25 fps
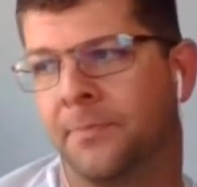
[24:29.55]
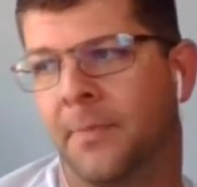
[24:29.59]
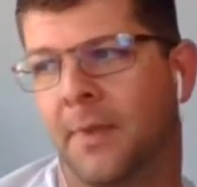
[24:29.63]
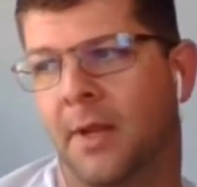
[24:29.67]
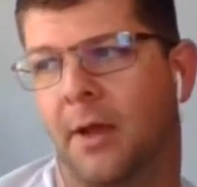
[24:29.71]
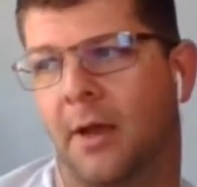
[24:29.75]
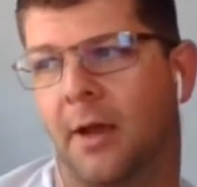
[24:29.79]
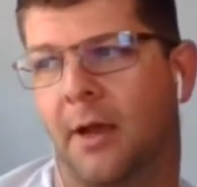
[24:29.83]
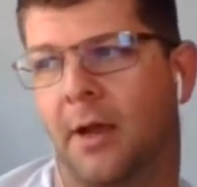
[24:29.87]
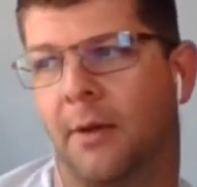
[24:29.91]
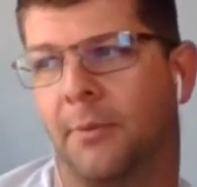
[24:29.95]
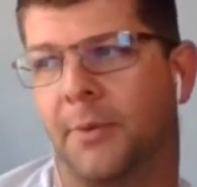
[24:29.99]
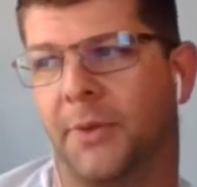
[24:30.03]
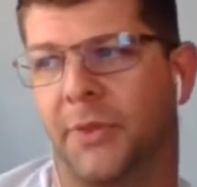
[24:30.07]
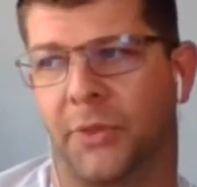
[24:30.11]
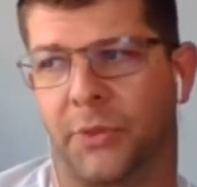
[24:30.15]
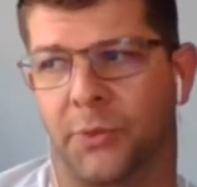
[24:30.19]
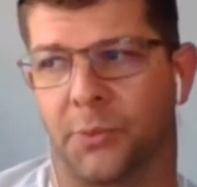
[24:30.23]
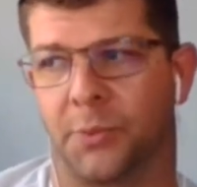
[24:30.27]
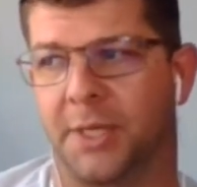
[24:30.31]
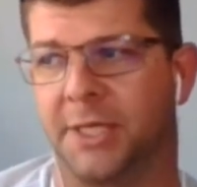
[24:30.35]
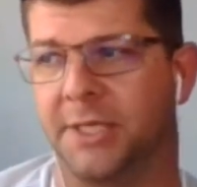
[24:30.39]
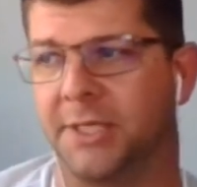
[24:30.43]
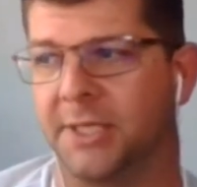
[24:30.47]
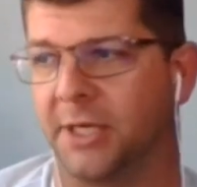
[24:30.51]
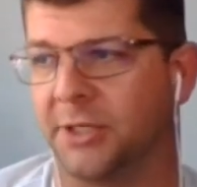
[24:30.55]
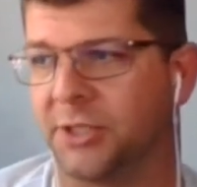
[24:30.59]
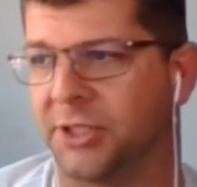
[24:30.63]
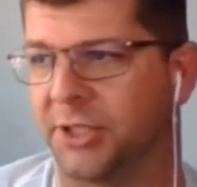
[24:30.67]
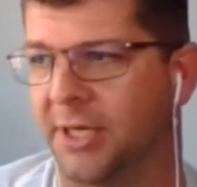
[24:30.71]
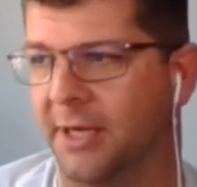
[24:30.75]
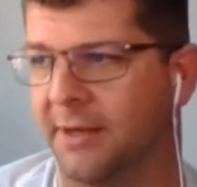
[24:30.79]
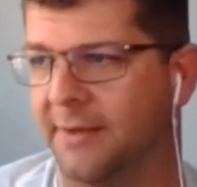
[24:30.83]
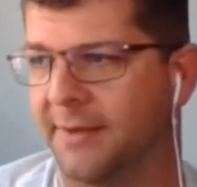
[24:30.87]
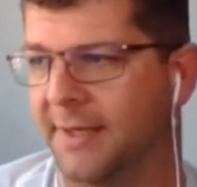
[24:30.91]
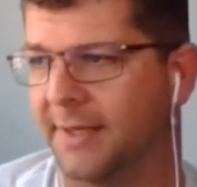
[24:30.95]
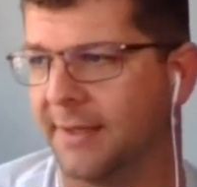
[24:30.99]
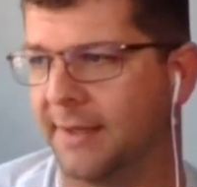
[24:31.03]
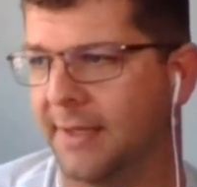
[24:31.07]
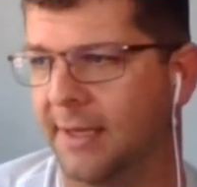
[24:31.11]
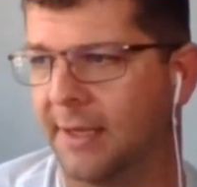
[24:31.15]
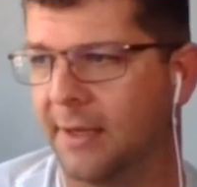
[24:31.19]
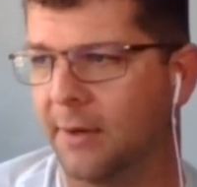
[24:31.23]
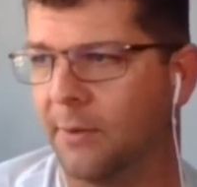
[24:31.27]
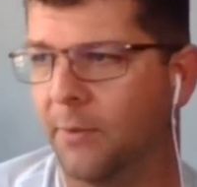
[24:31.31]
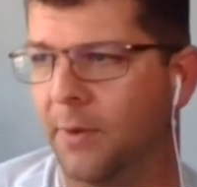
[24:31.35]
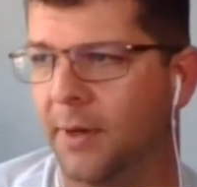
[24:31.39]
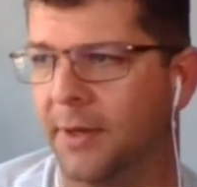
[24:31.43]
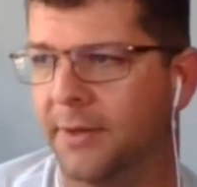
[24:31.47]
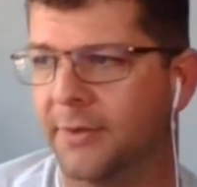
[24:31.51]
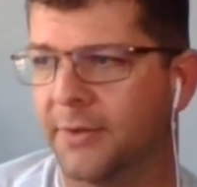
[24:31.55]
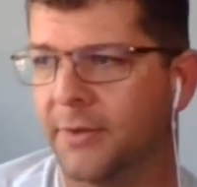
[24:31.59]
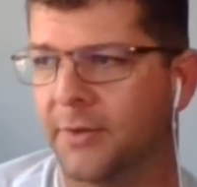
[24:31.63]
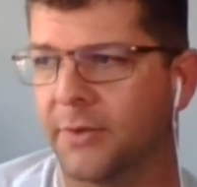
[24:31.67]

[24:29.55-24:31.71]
with 3 touchdowns, I think it was.